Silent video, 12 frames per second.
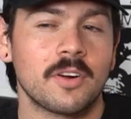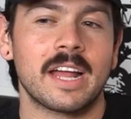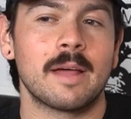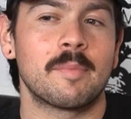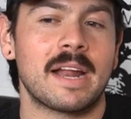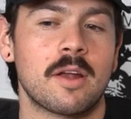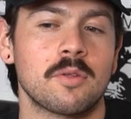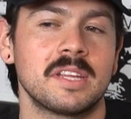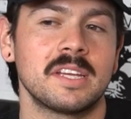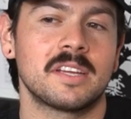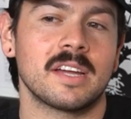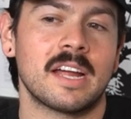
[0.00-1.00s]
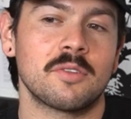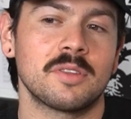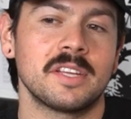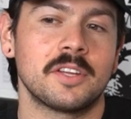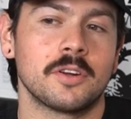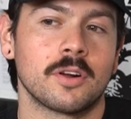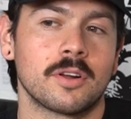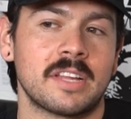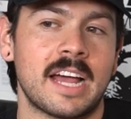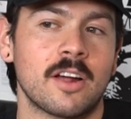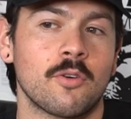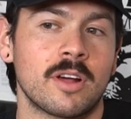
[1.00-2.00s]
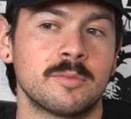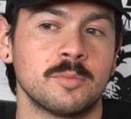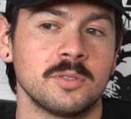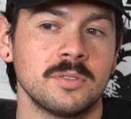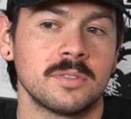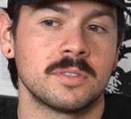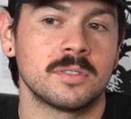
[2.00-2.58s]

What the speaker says: Okay, but I don't think you're that credible.